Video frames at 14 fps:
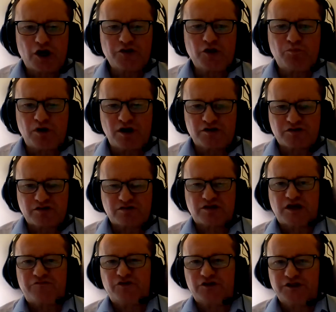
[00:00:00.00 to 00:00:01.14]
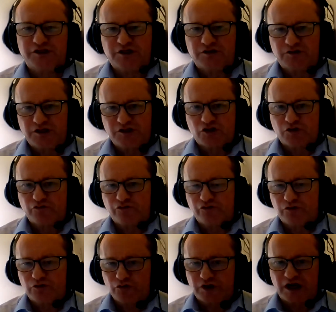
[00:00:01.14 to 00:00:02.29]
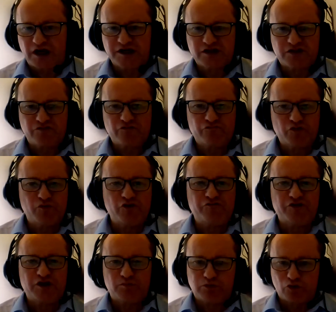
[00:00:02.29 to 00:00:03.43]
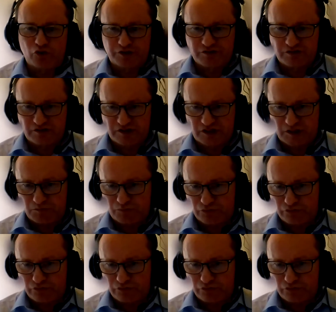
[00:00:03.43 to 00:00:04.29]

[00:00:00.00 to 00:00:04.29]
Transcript: Other parts the servant leader needs to look at is removing the blockers to team